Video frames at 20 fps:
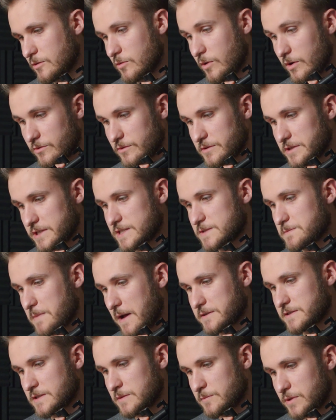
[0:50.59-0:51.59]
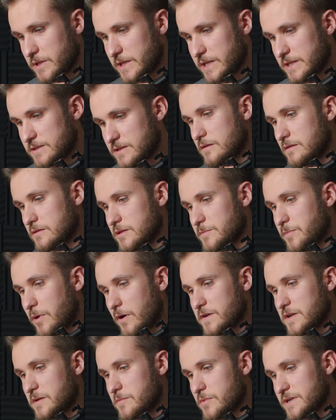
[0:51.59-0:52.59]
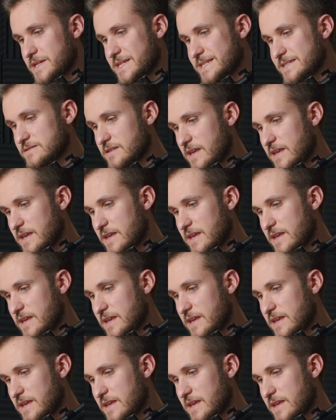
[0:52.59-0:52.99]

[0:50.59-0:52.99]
Quick release mounting plate. The part number is